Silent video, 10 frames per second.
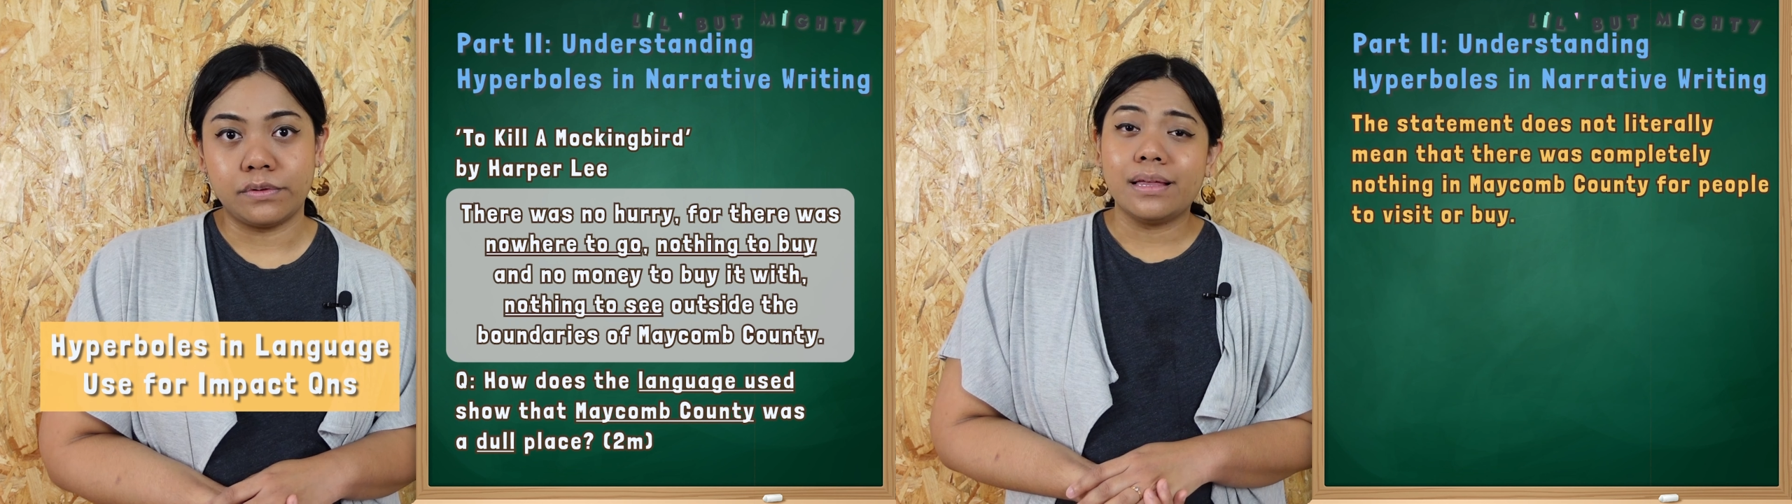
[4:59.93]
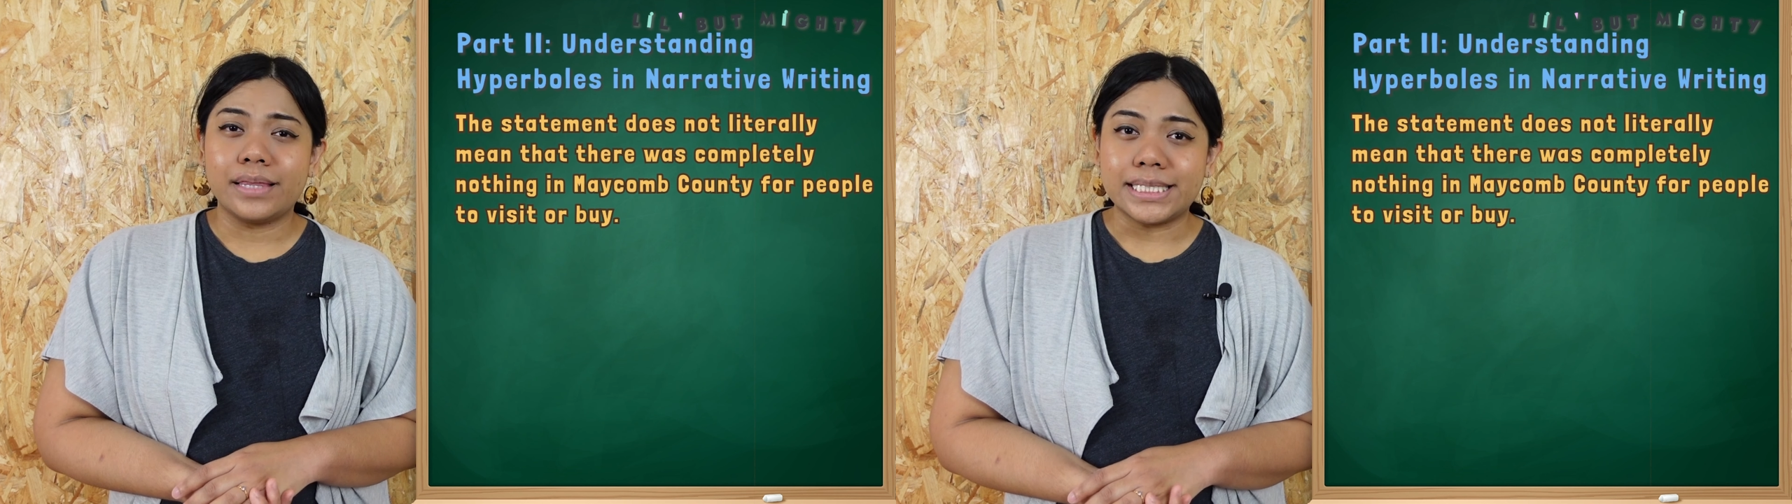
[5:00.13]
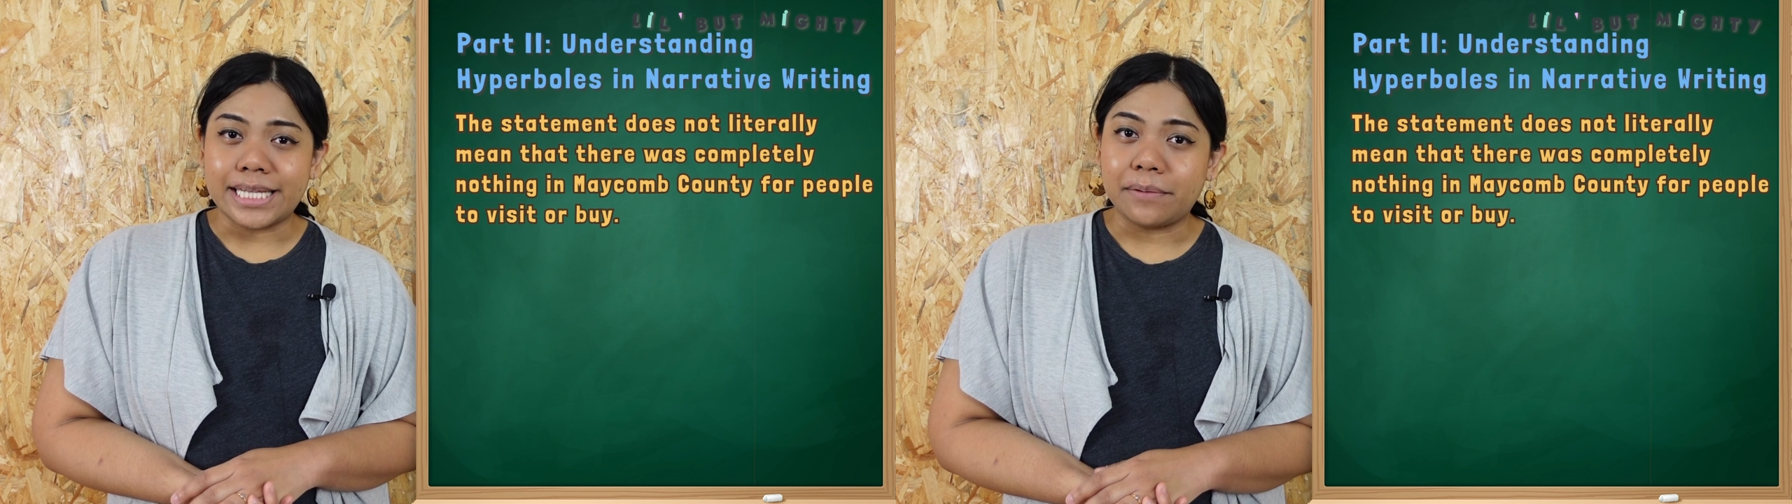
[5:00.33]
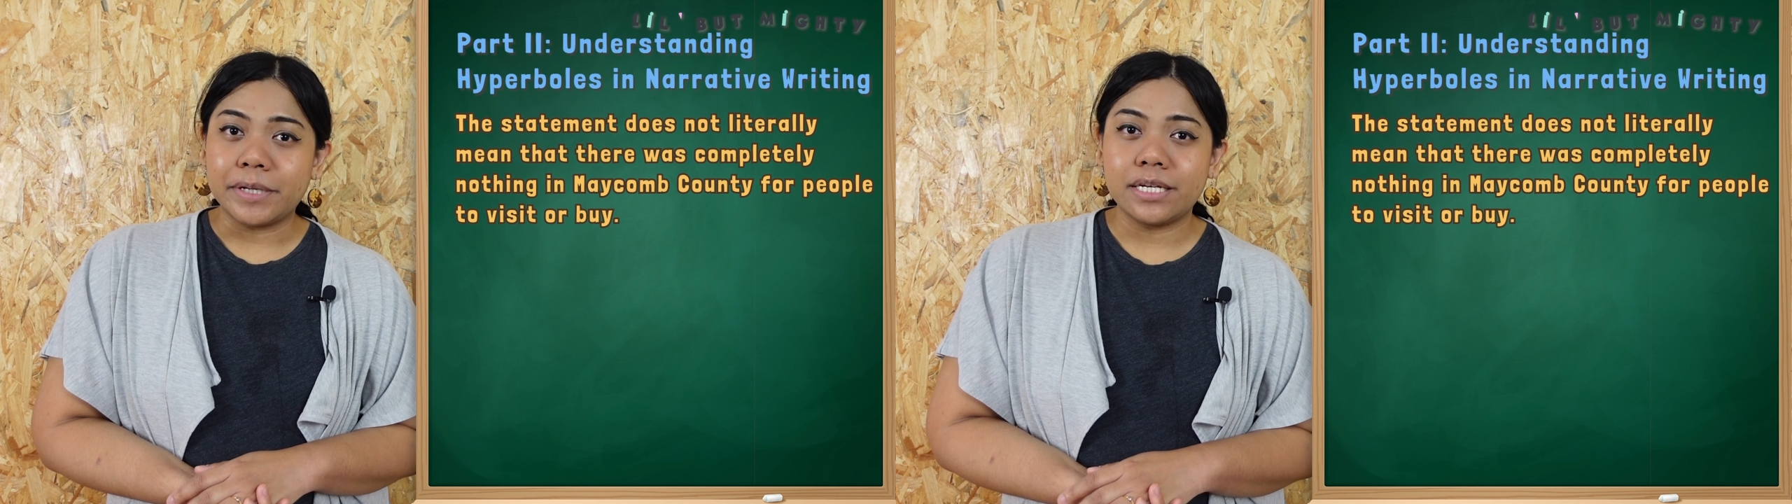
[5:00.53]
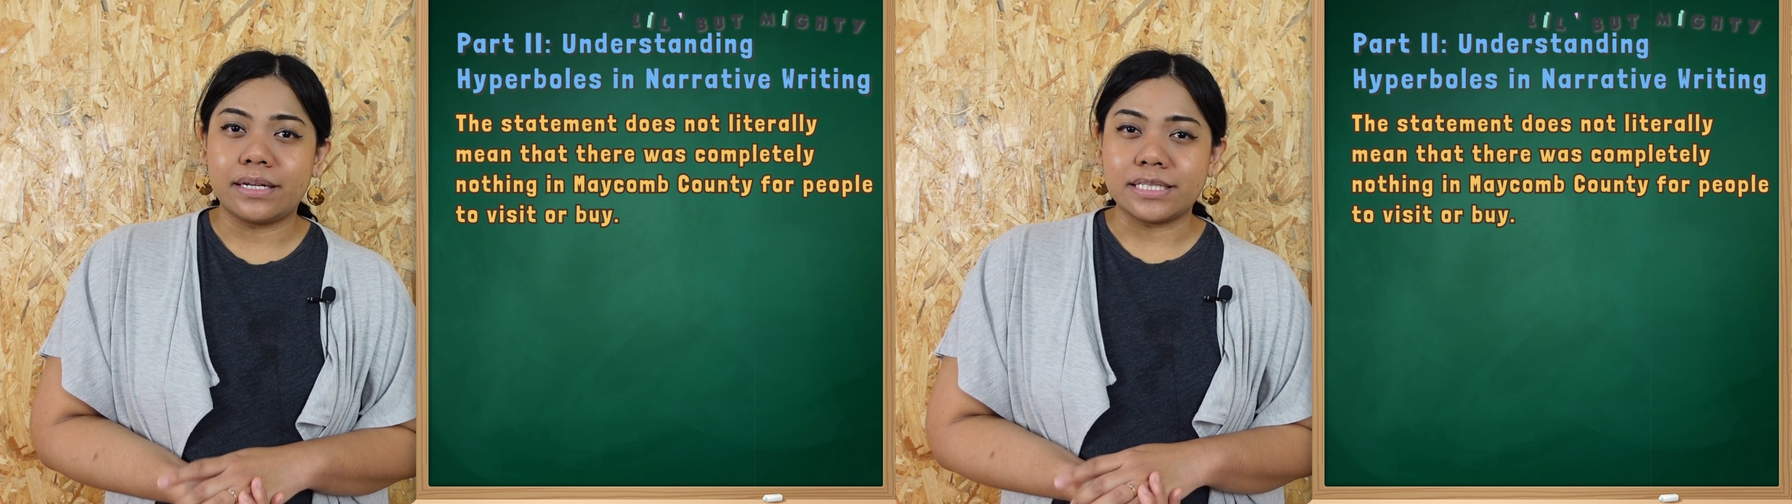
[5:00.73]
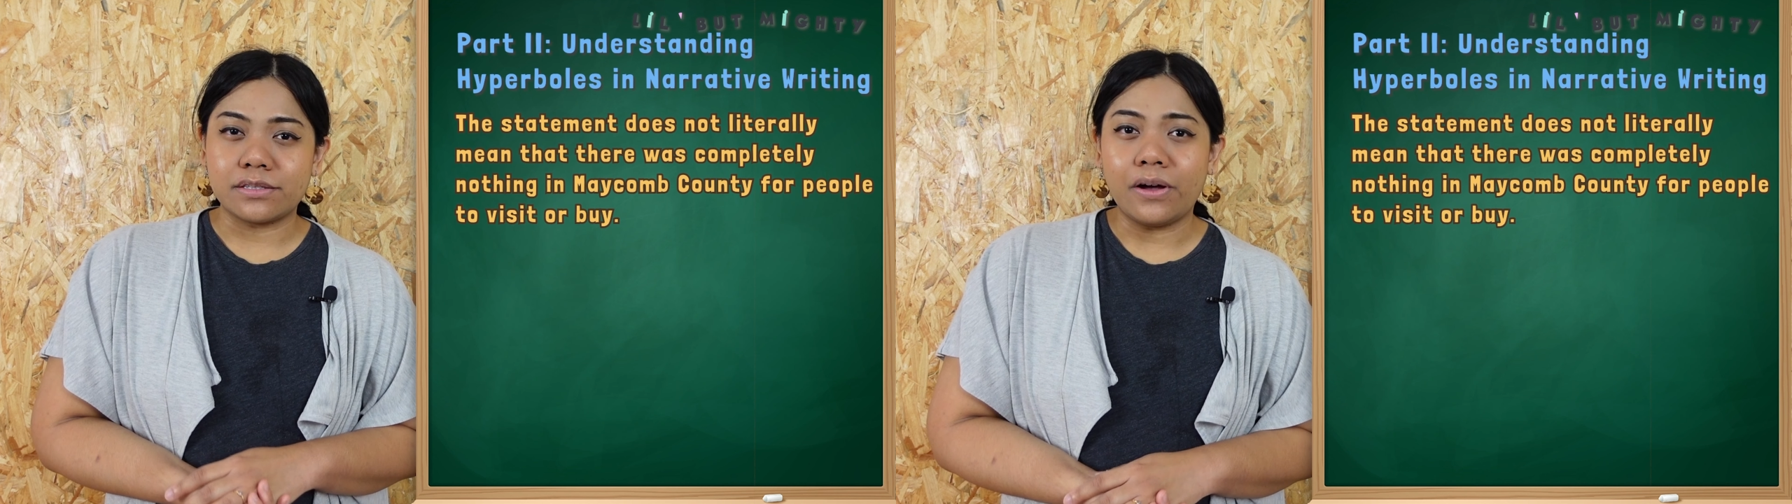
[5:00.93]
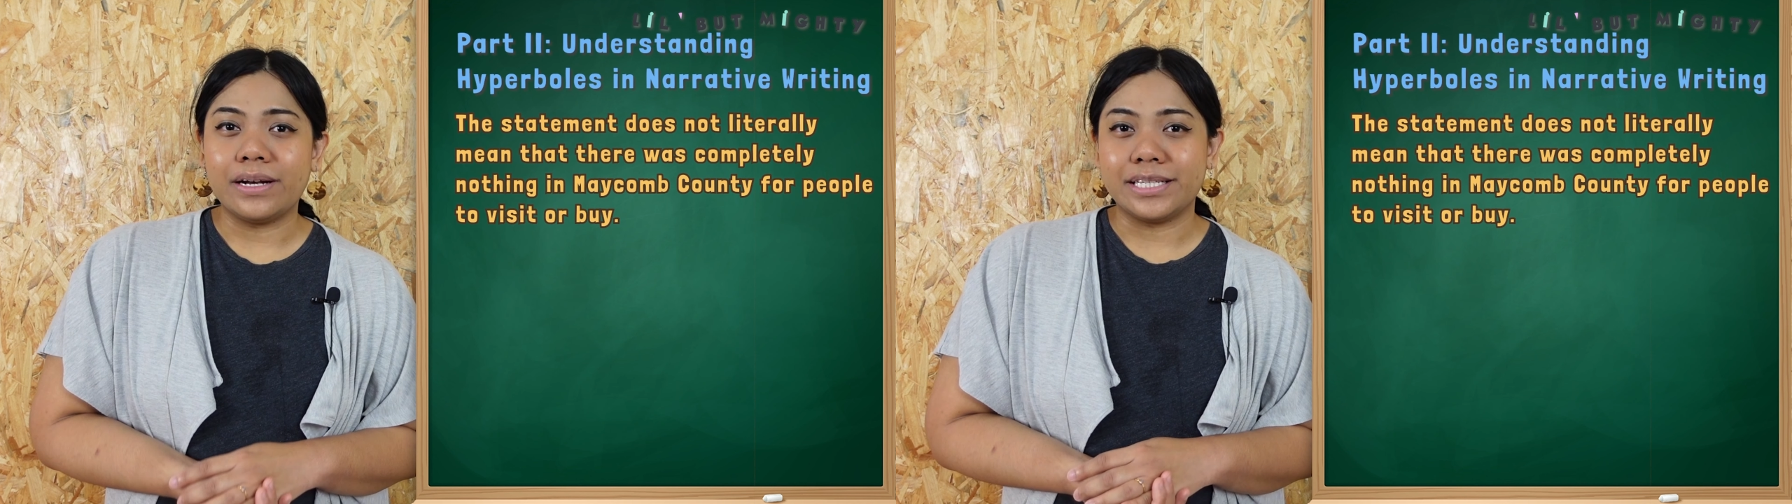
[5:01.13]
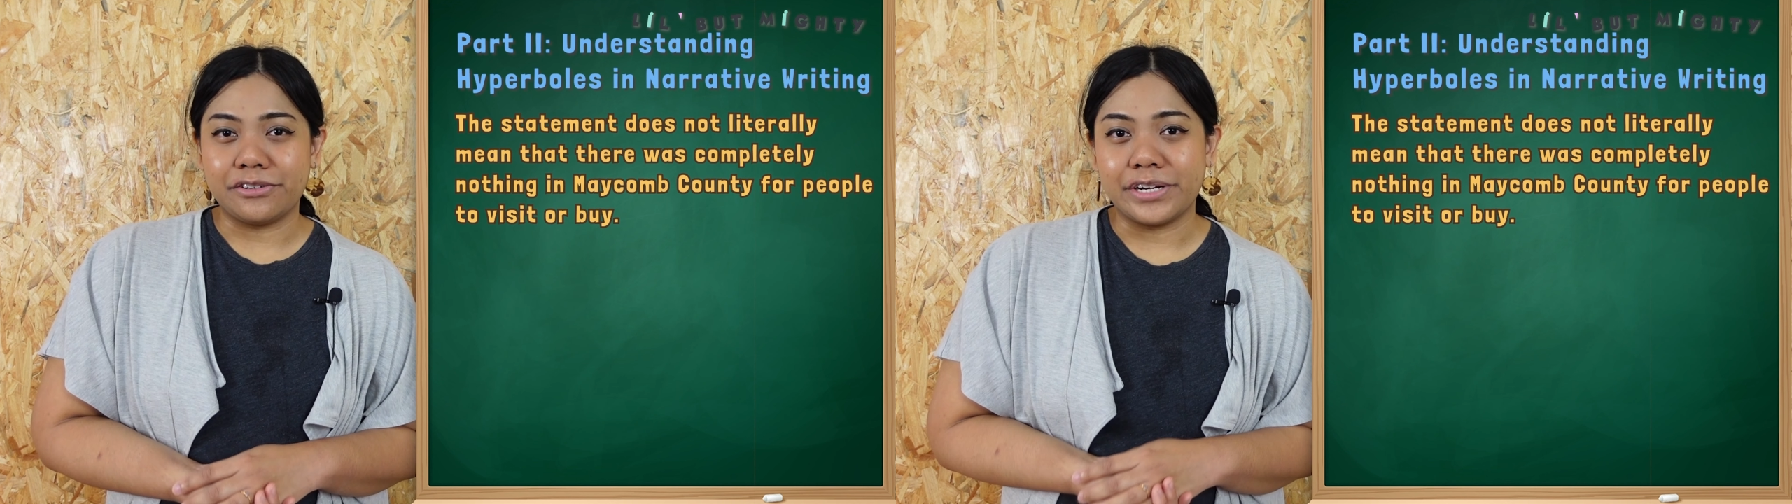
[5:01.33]
The statement does not
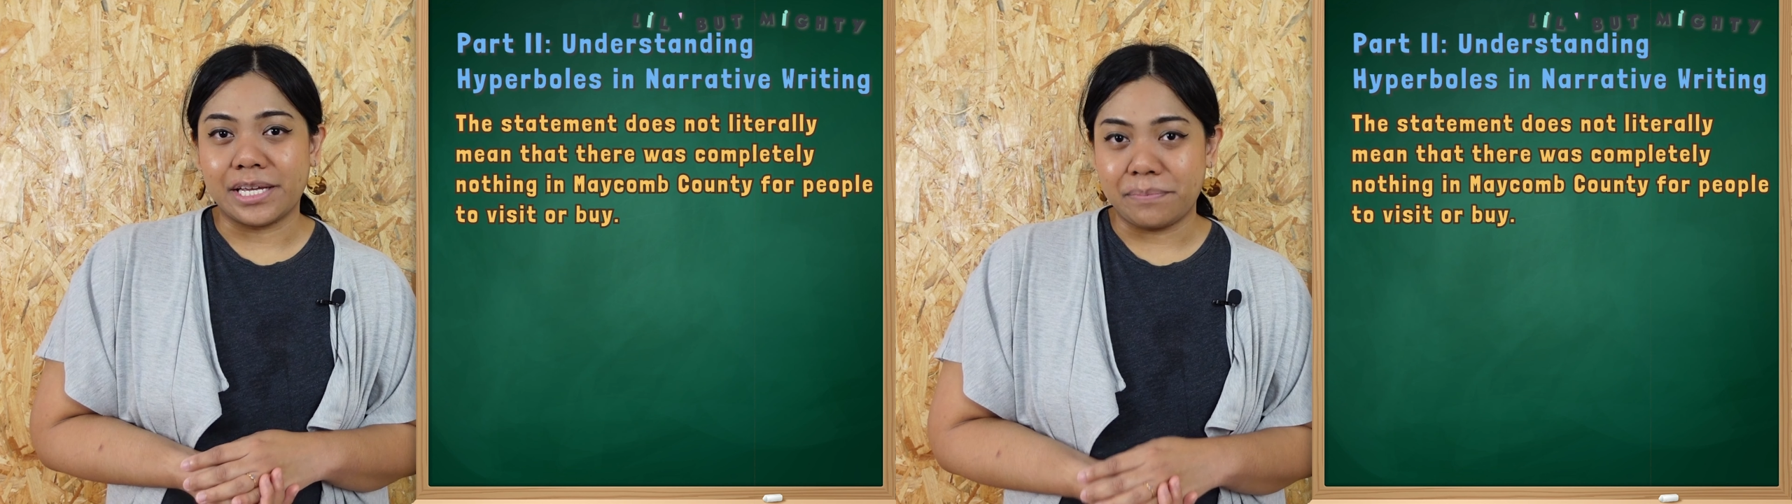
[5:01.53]
literally